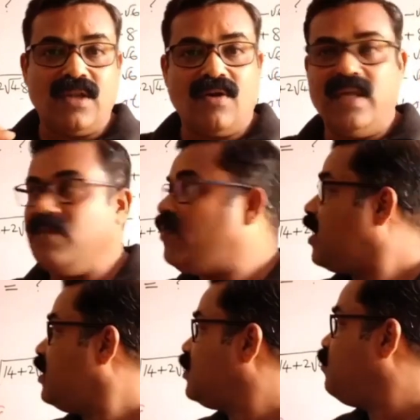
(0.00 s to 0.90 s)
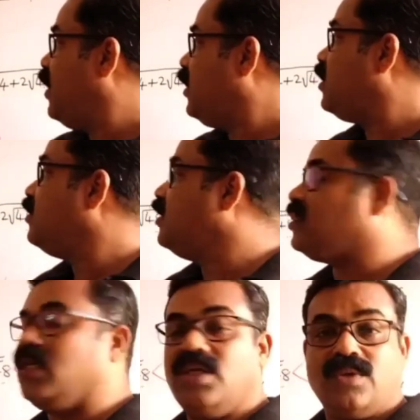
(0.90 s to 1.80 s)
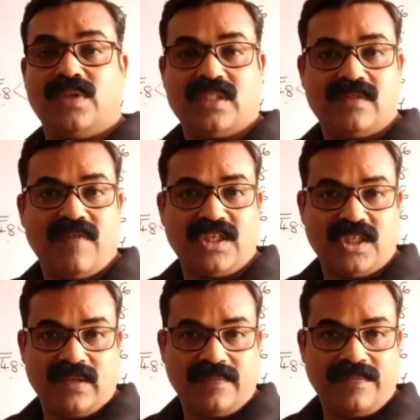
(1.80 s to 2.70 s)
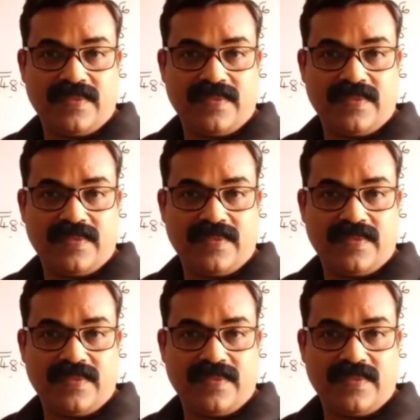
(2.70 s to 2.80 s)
then only we can split this into this fashion.